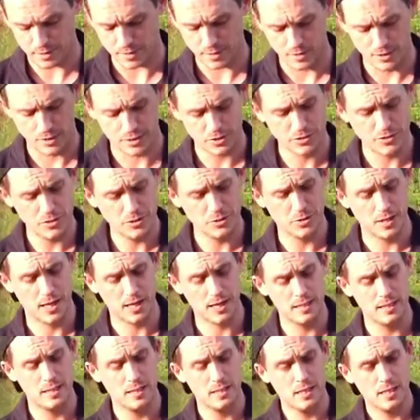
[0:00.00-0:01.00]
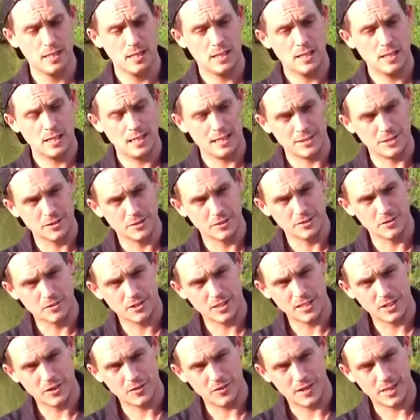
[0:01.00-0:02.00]
And I do that, as you can
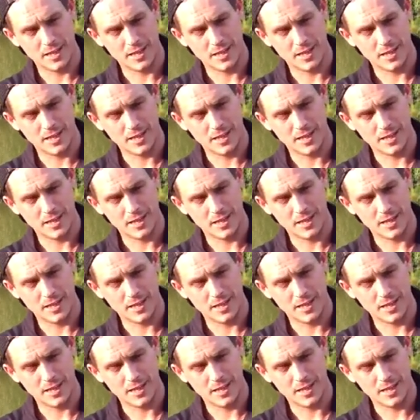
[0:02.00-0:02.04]
see on